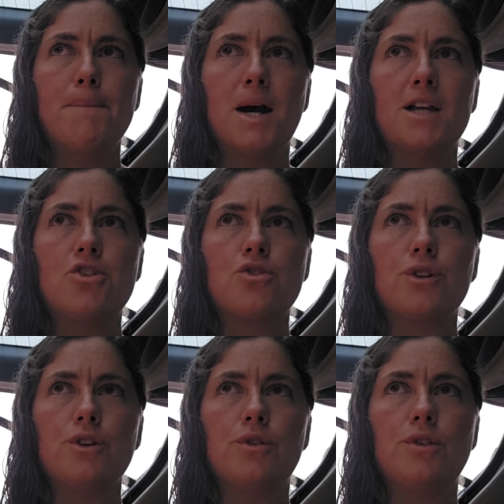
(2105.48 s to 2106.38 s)
my
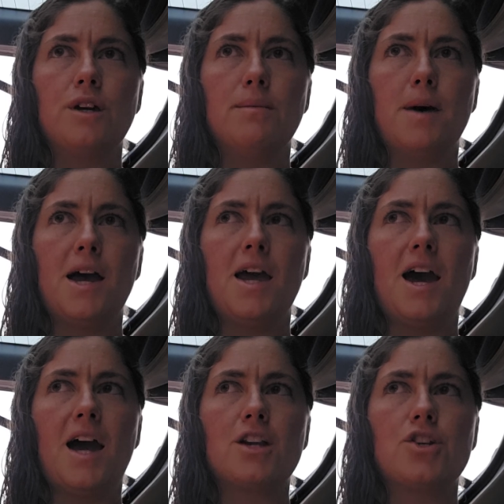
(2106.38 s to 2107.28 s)
truth and my
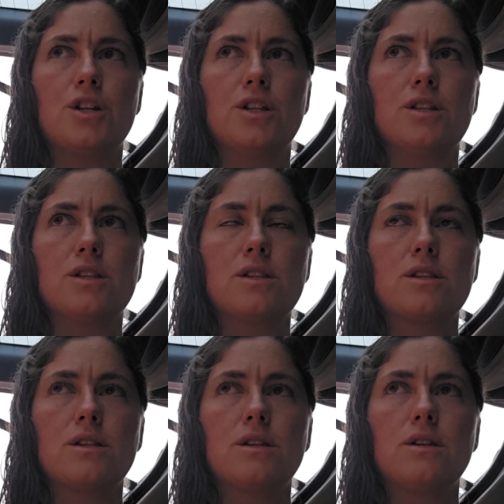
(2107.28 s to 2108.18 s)

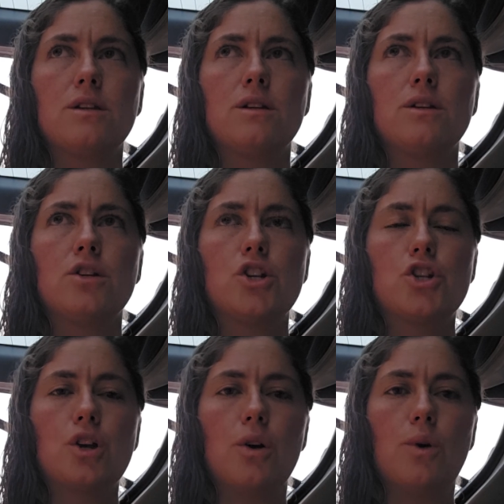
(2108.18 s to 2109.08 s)
actions
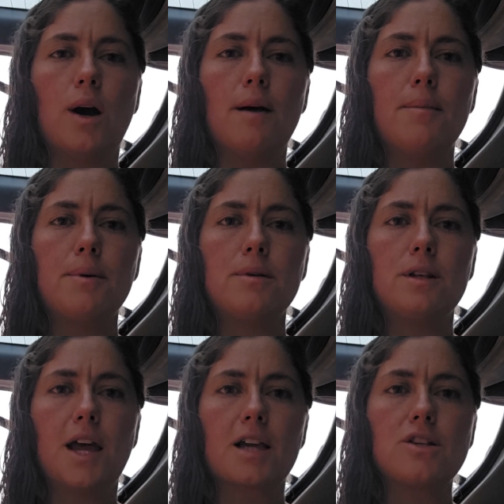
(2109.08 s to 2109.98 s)
show up
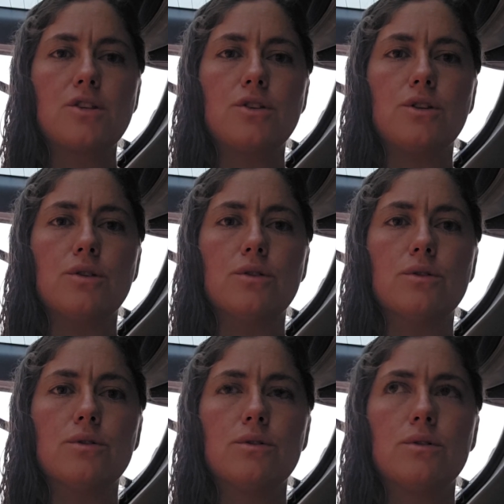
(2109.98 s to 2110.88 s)
next
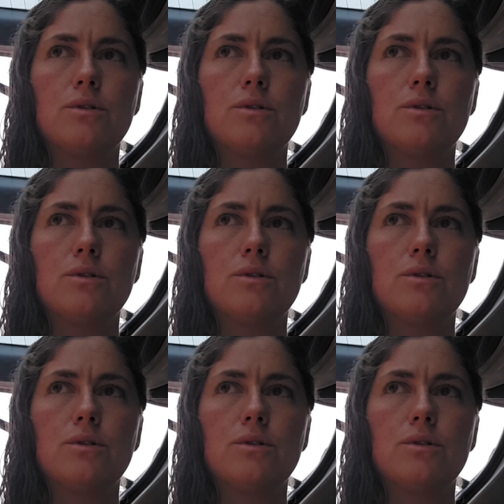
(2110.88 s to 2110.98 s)
to